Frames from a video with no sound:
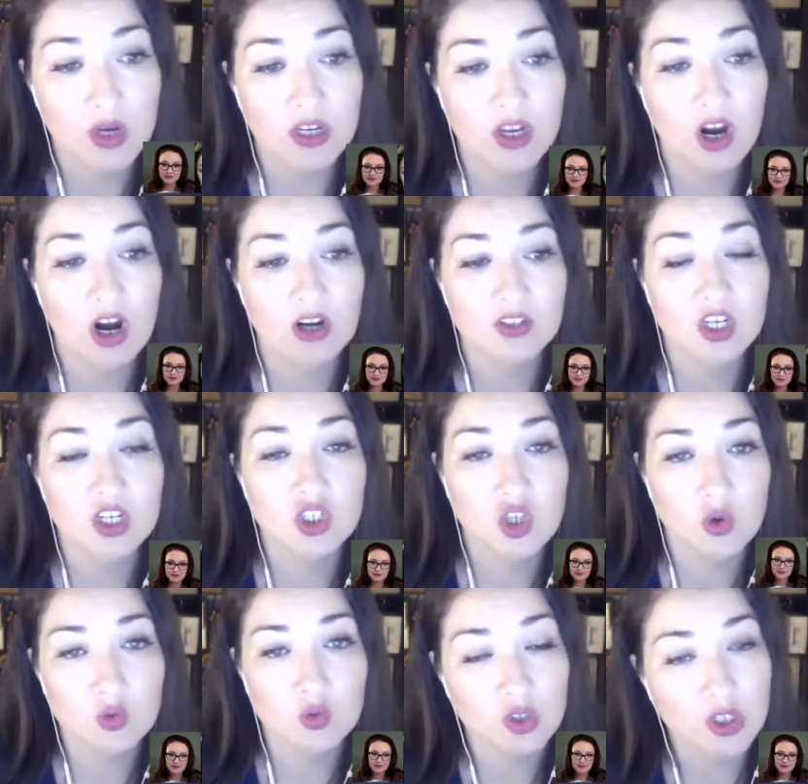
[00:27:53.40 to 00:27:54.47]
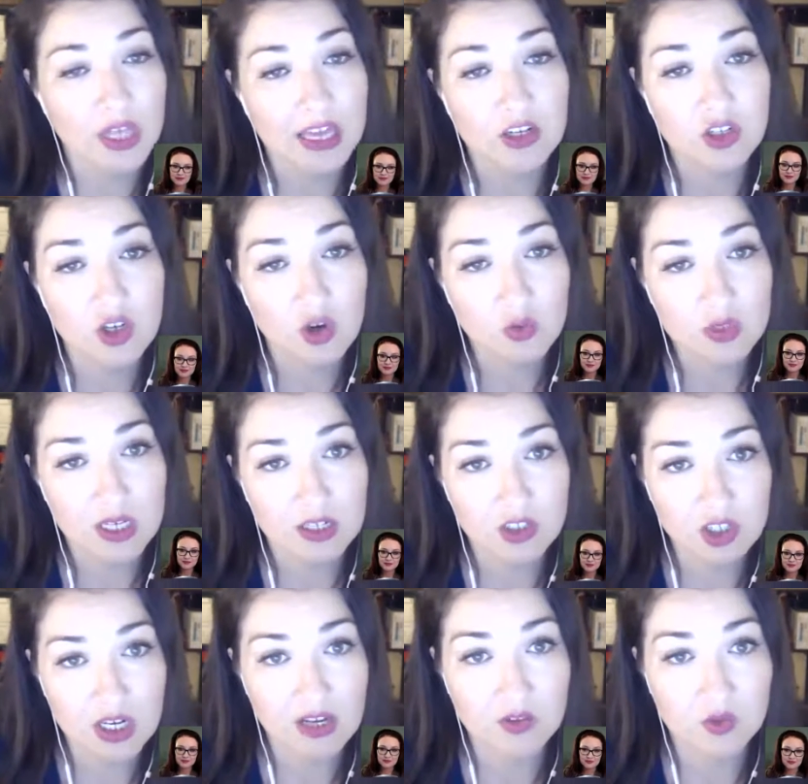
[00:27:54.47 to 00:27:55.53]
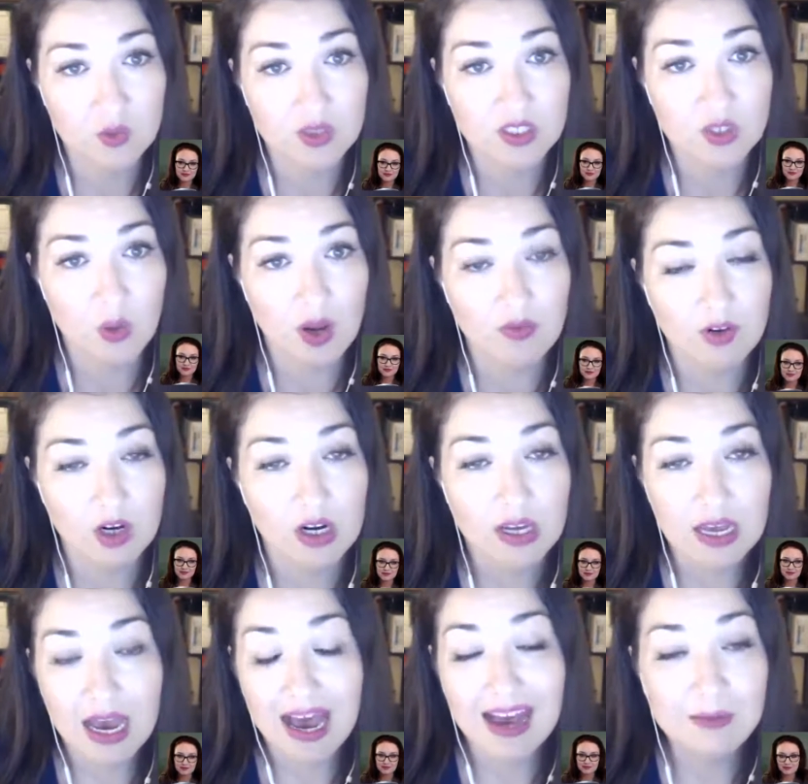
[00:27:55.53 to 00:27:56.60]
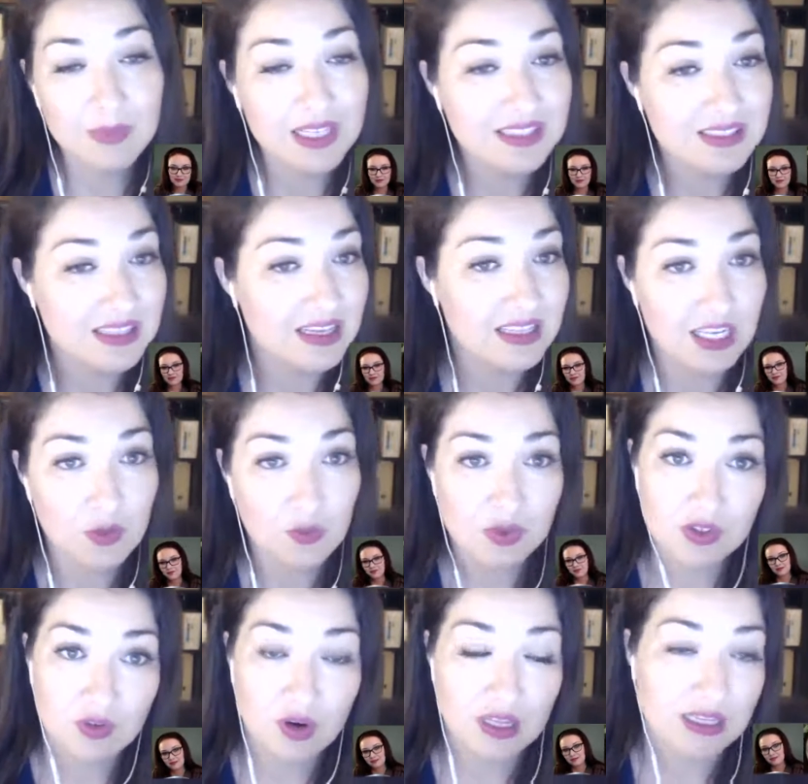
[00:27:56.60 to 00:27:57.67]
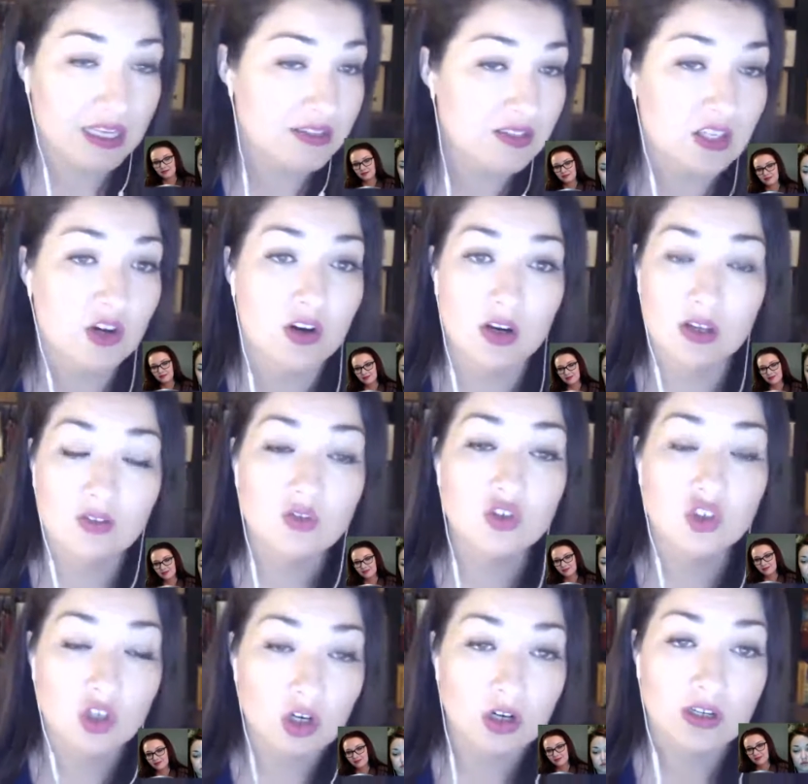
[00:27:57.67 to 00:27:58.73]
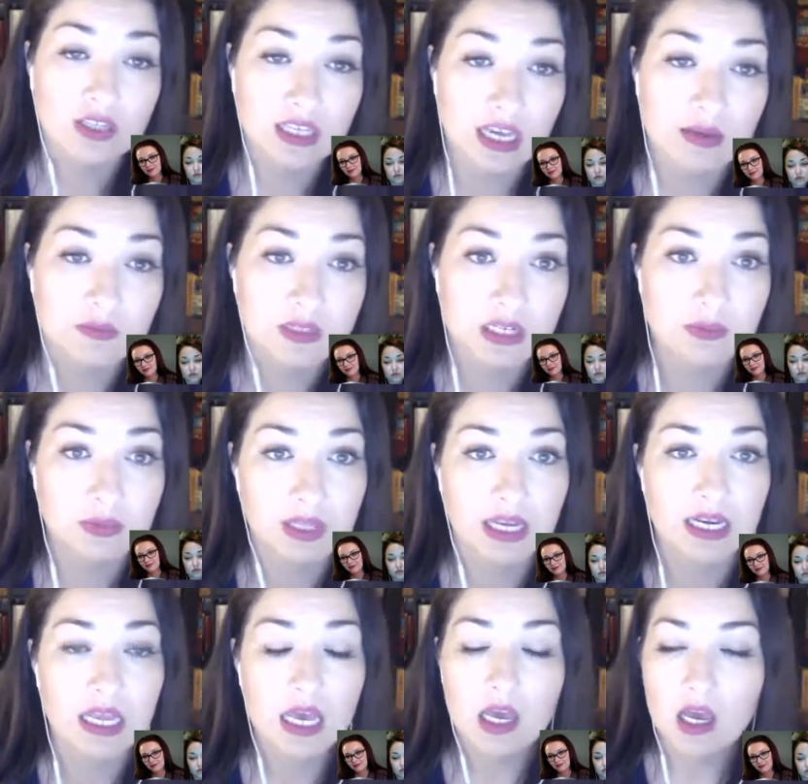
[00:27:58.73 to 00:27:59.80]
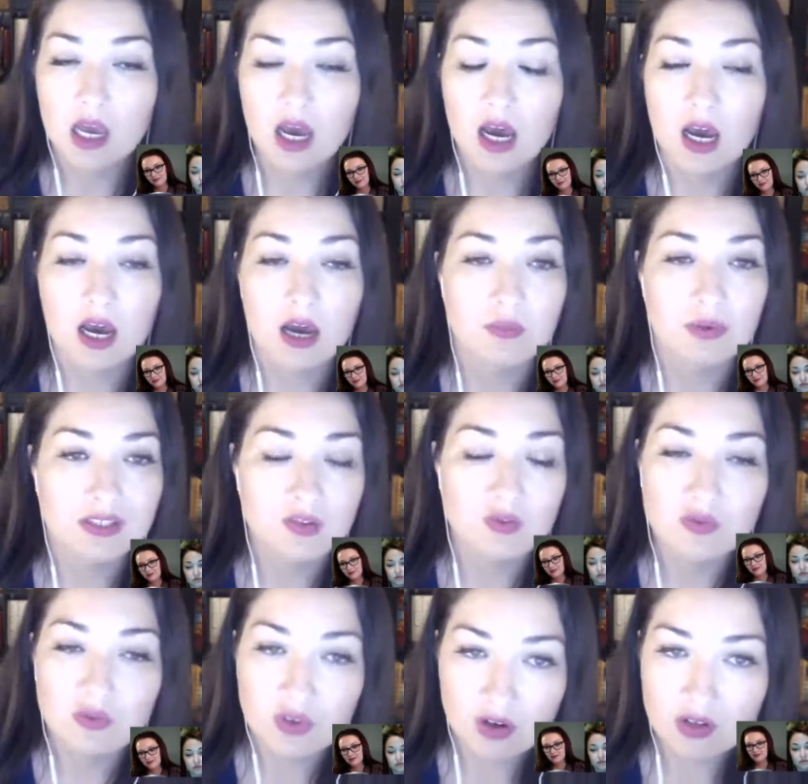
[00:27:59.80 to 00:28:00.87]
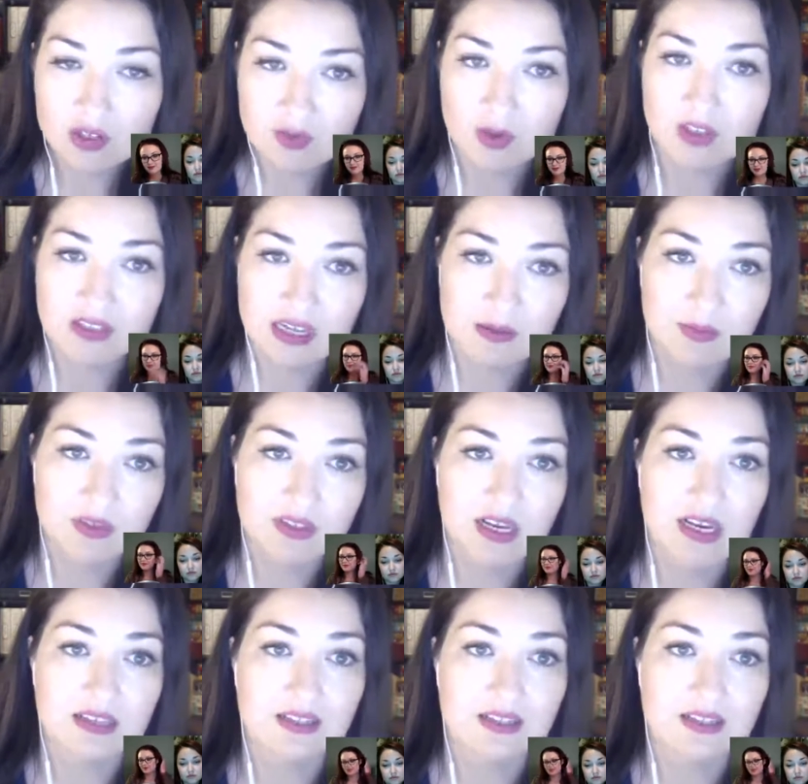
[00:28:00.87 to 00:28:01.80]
yards total and no touchdowns whatsoever. I'm not saying that he wasn't great last year, sure, in the games that he played, but it's a very small sample size, and